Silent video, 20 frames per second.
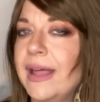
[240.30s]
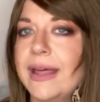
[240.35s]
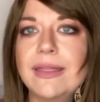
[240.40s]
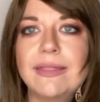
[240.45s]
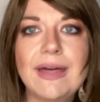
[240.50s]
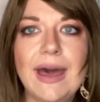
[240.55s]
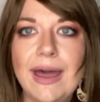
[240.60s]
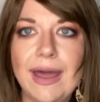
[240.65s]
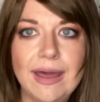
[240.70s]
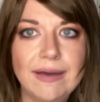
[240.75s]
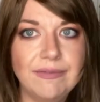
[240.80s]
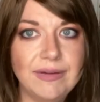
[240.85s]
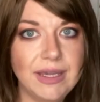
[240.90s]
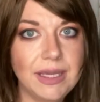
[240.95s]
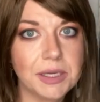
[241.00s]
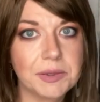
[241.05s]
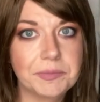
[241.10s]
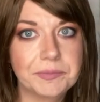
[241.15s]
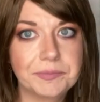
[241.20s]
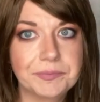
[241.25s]
like that
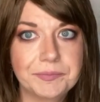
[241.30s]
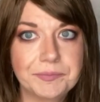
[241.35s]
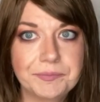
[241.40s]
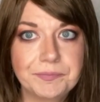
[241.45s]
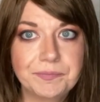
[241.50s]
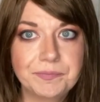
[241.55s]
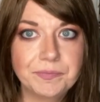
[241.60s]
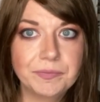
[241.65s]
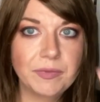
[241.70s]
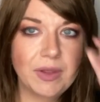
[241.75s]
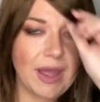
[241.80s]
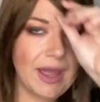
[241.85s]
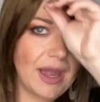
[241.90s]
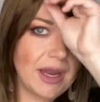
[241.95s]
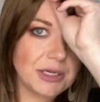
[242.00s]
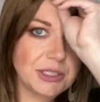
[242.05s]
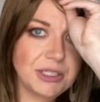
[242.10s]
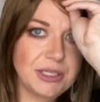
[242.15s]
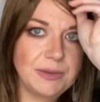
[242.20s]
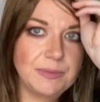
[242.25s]
heavy. I
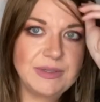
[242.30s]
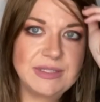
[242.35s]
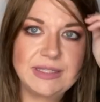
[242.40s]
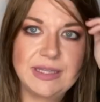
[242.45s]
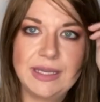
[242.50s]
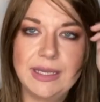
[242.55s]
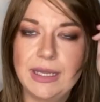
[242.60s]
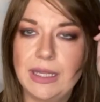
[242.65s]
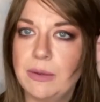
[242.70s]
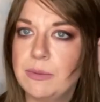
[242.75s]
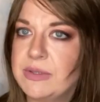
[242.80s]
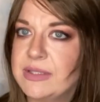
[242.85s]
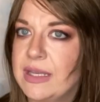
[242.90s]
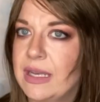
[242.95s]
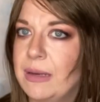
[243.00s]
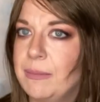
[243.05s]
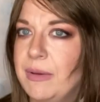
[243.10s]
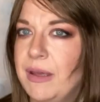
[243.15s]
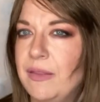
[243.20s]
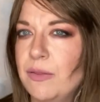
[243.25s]
actually was thinking it was
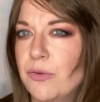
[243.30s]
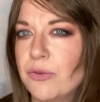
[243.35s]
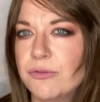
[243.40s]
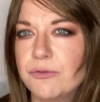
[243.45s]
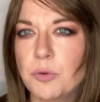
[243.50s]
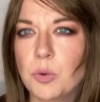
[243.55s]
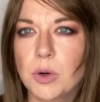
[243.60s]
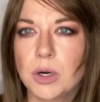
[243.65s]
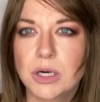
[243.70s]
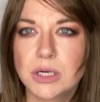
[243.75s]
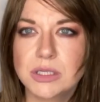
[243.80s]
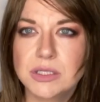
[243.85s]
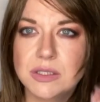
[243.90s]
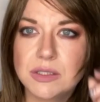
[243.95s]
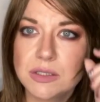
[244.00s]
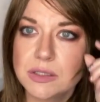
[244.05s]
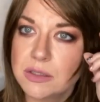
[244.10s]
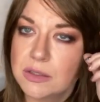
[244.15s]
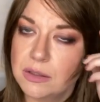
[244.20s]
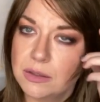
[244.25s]
gonna be in the
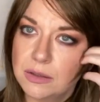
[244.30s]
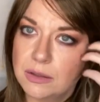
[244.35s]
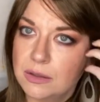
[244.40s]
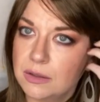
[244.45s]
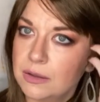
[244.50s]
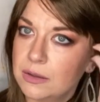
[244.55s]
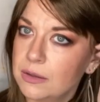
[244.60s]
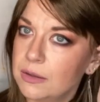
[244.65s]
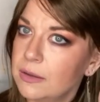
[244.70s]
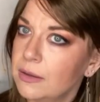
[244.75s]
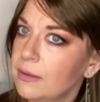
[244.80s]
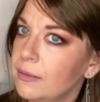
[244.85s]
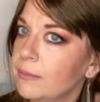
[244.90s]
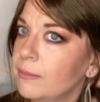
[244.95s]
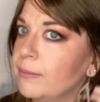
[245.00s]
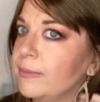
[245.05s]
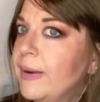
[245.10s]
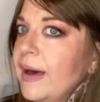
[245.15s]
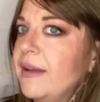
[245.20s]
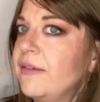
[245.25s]
fours,
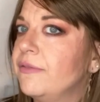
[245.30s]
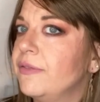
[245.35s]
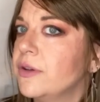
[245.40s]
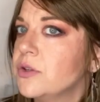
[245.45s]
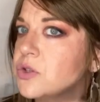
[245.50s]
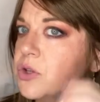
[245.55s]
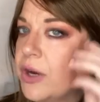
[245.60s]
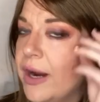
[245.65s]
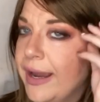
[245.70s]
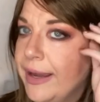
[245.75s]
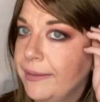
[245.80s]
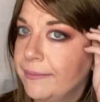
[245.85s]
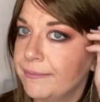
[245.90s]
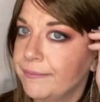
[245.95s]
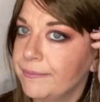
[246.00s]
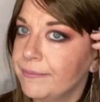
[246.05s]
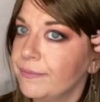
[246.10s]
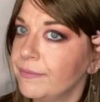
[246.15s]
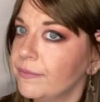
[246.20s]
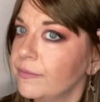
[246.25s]
but it feels great.
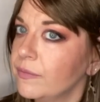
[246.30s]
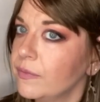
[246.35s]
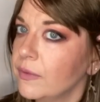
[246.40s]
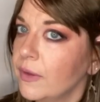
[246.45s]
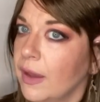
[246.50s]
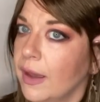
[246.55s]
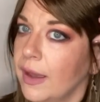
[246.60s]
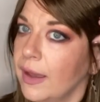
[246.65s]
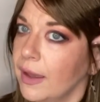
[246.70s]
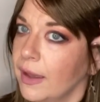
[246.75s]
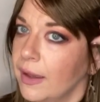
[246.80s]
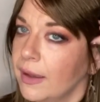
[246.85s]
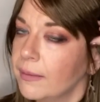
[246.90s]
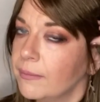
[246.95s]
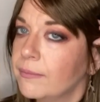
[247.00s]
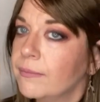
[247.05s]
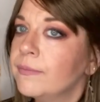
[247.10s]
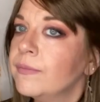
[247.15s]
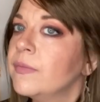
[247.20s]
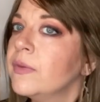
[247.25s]

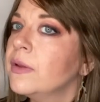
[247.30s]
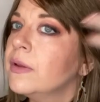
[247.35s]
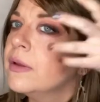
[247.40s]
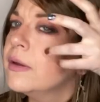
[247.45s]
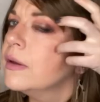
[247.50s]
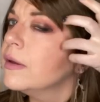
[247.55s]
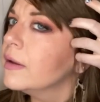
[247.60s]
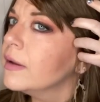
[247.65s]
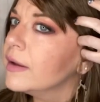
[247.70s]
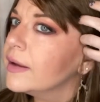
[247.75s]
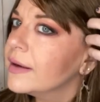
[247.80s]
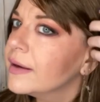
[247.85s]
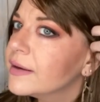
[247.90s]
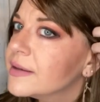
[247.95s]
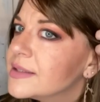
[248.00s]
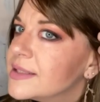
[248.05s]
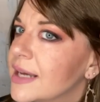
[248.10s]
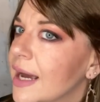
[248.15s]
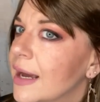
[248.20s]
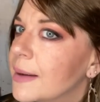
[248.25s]
Um,
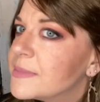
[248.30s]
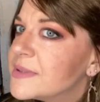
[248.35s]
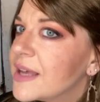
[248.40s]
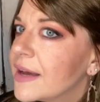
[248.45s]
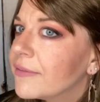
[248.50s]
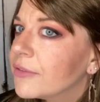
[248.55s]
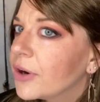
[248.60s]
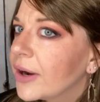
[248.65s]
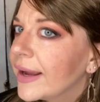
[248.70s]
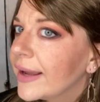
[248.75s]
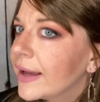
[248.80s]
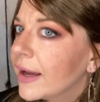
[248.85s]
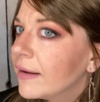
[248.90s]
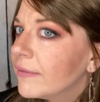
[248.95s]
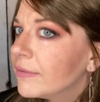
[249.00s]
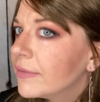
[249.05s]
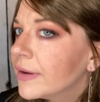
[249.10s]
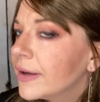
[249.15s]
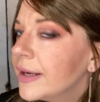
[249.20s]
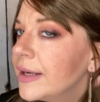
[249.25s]
ear tabs have great
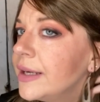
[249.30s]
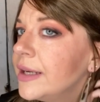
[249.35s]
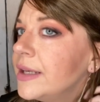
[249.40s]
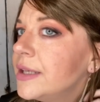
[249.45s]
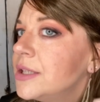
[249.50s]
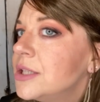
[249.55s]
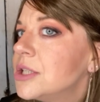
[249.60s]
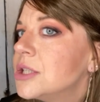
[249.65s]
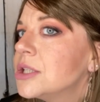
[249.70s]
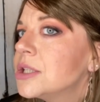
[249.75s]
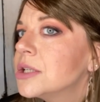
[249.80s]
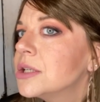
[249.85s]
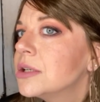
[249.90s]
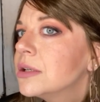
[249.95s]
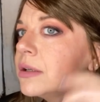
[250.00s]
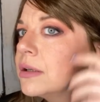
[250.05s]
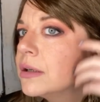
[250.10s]
coverage.